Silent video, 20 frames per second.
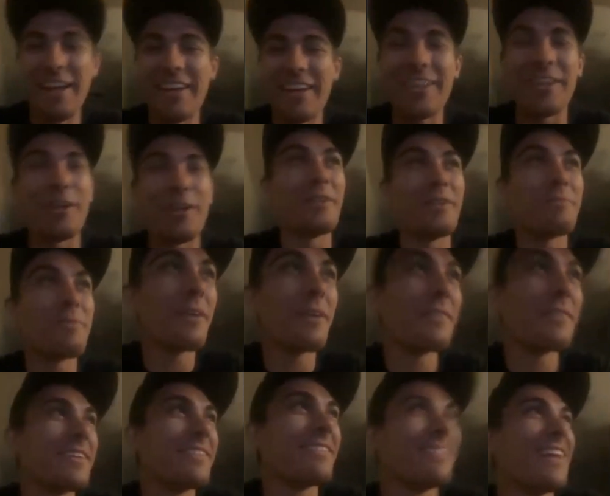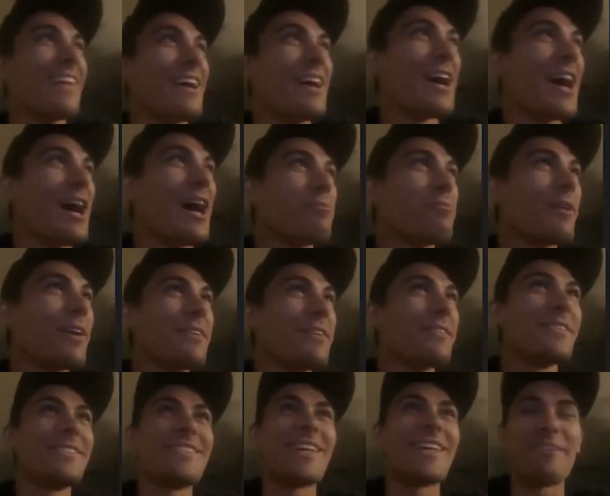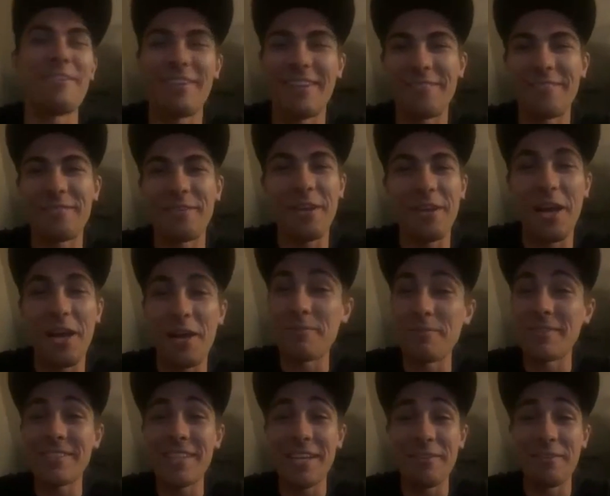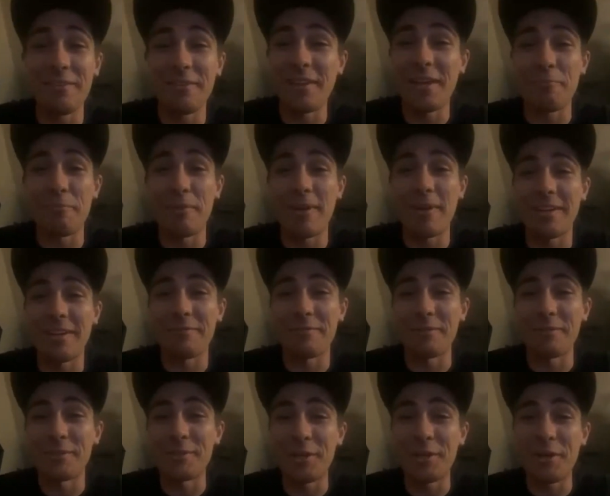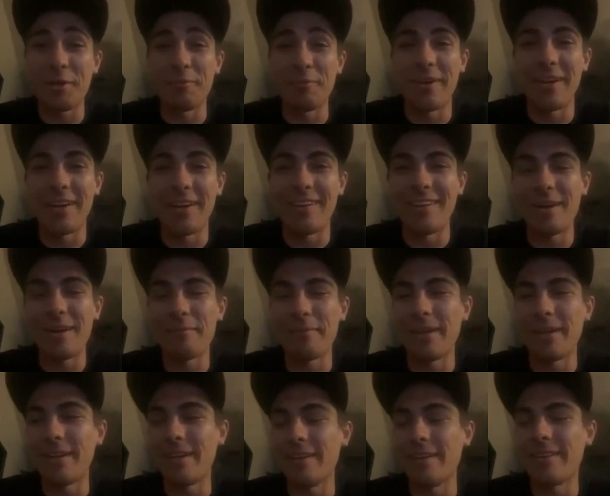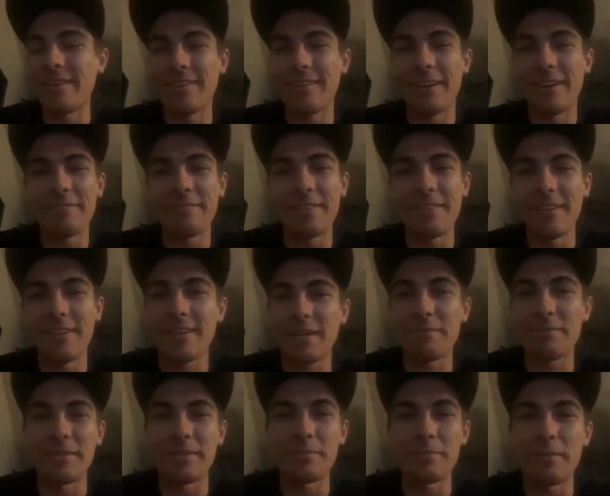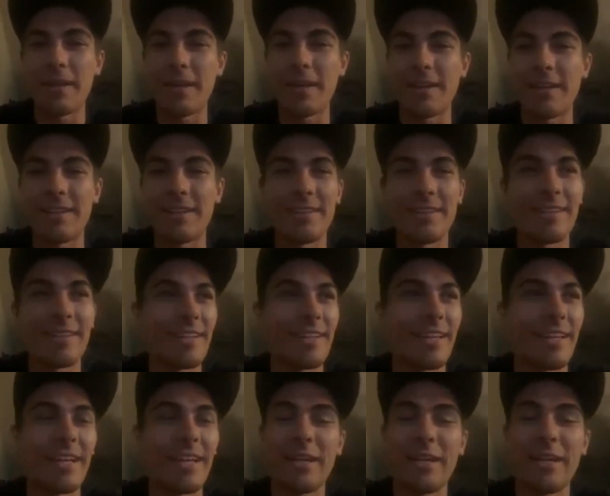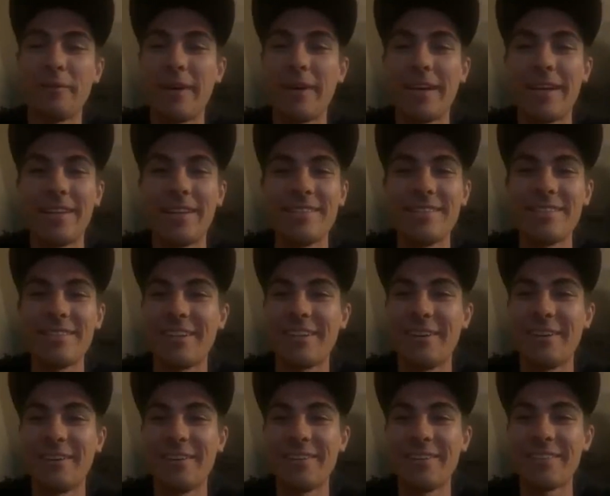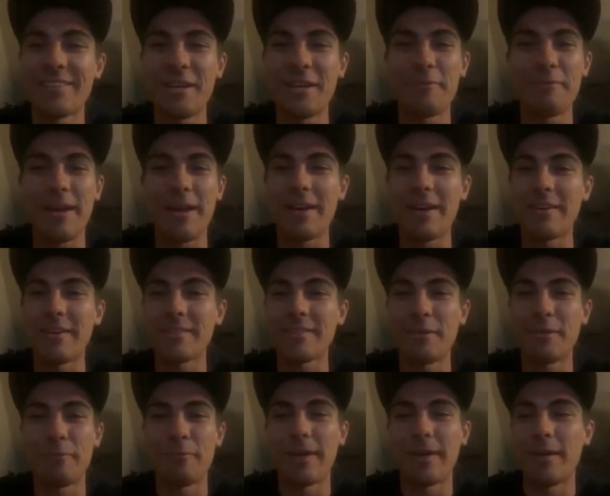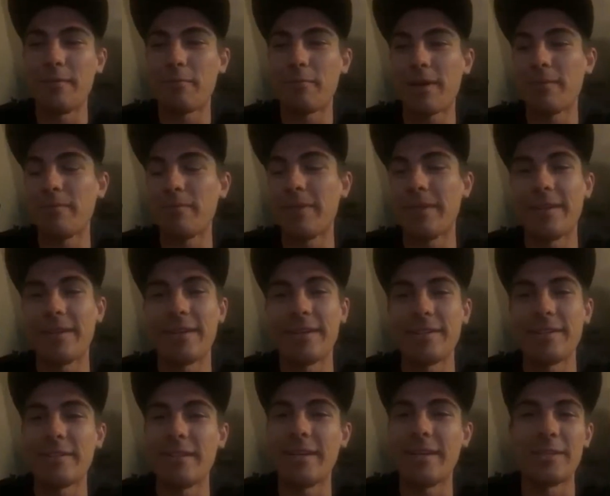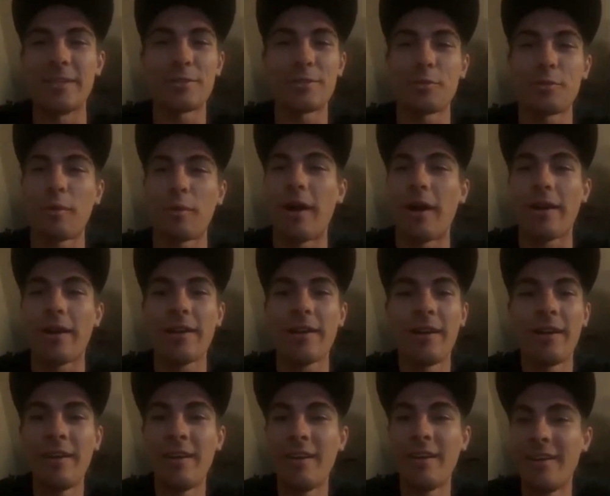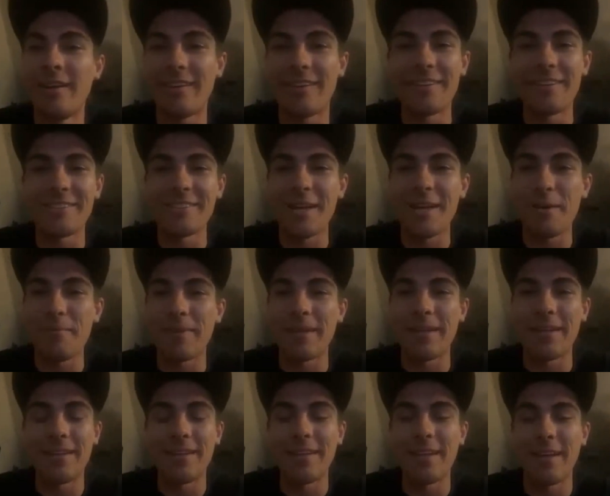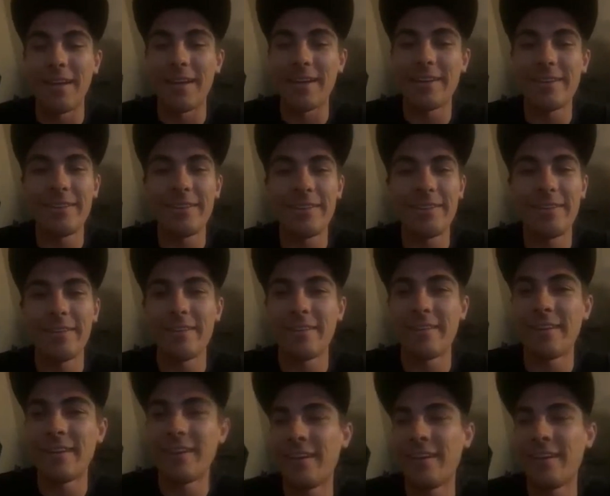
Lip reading: I'd probably be I'd be saving a lot of money for sure. But I mean, dude, I feel like I'd be spending it anyways, somehow, some way. Probably be in a truck or something. Like, dude,